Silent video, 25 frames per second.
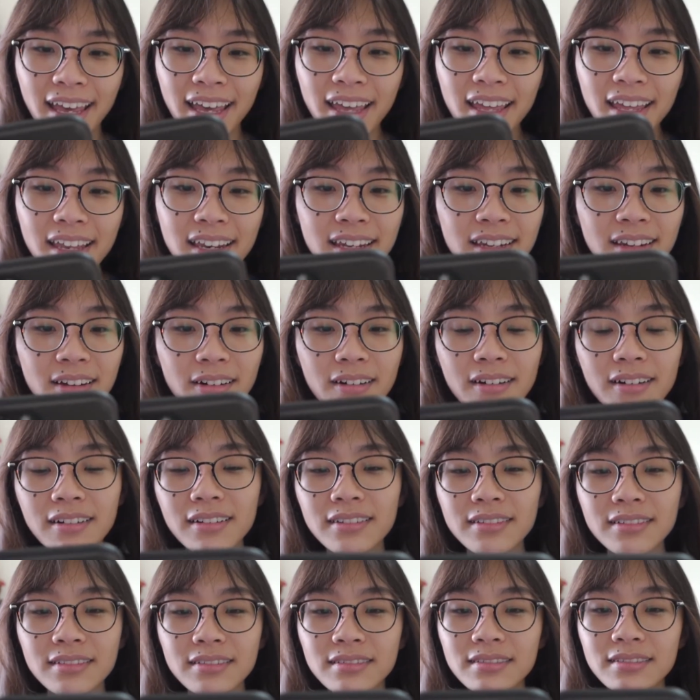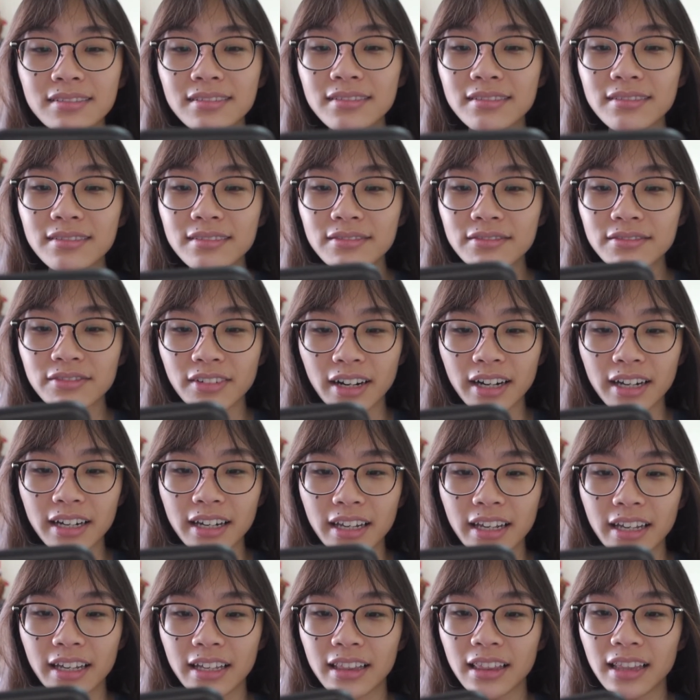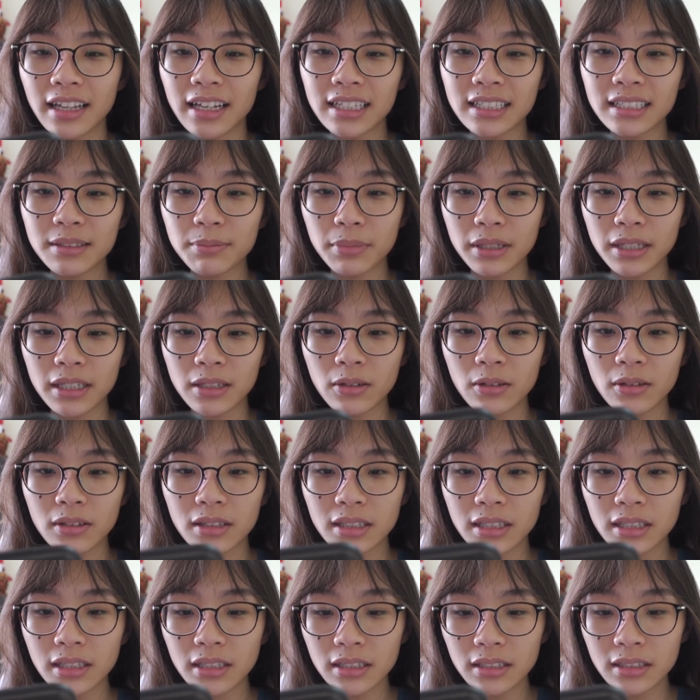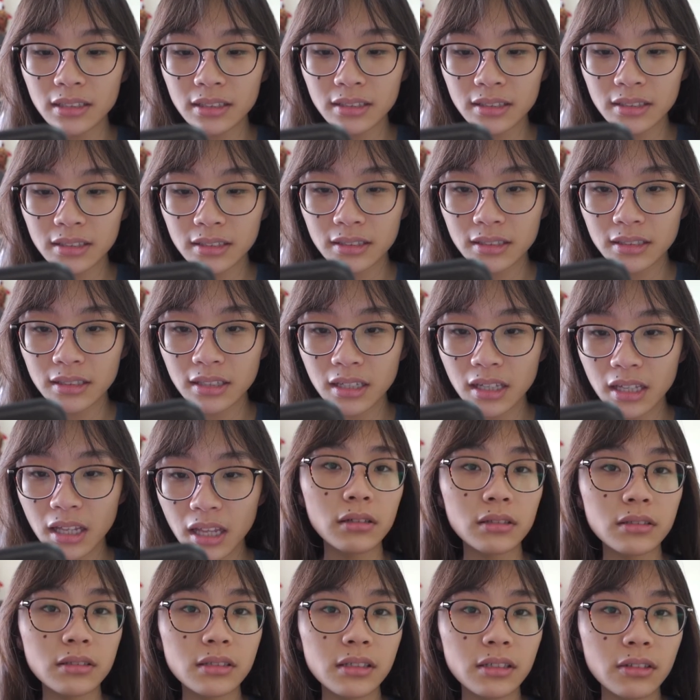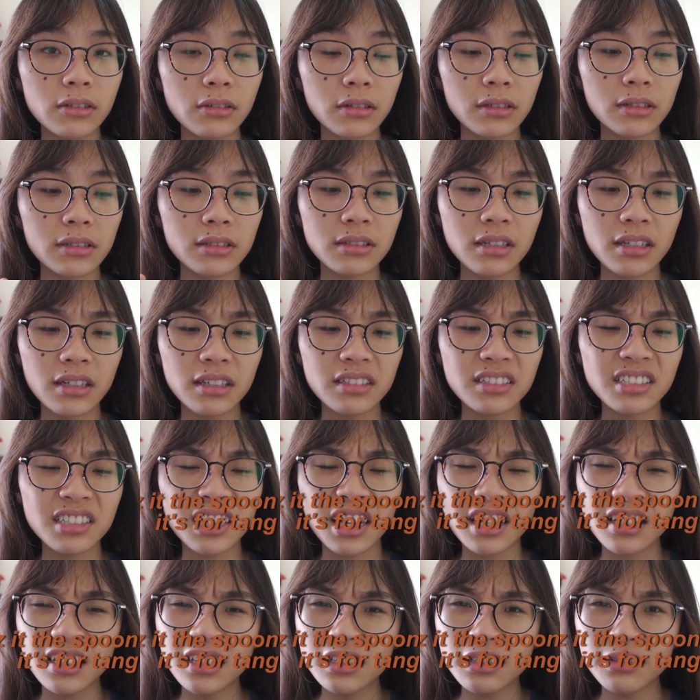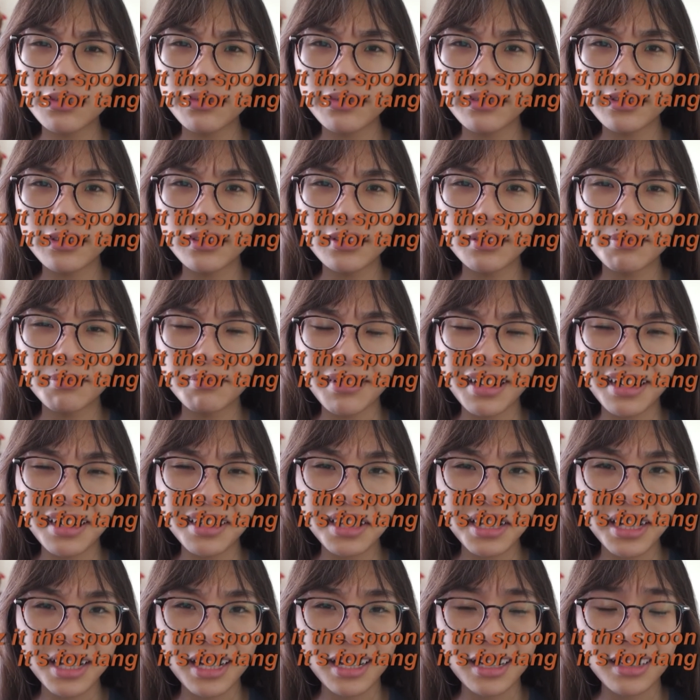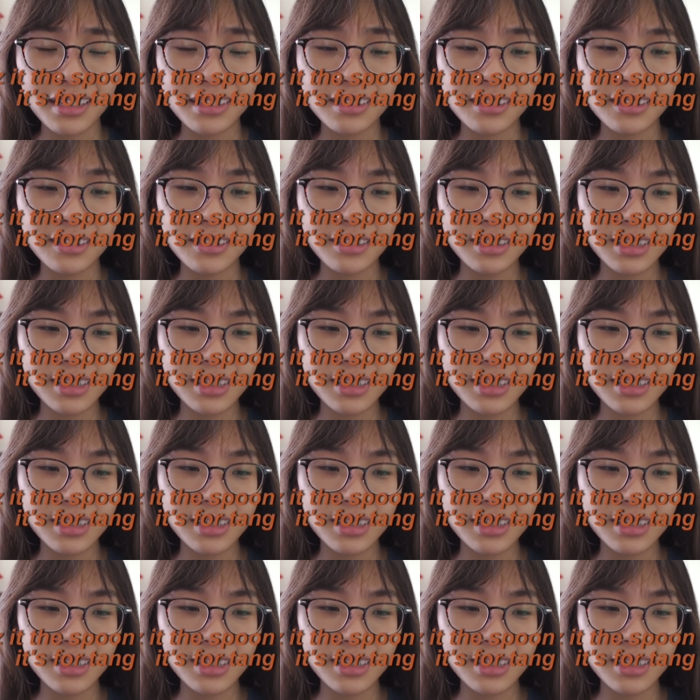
And on Friday, last but not least, honestly thought it's like Chinese food, mala,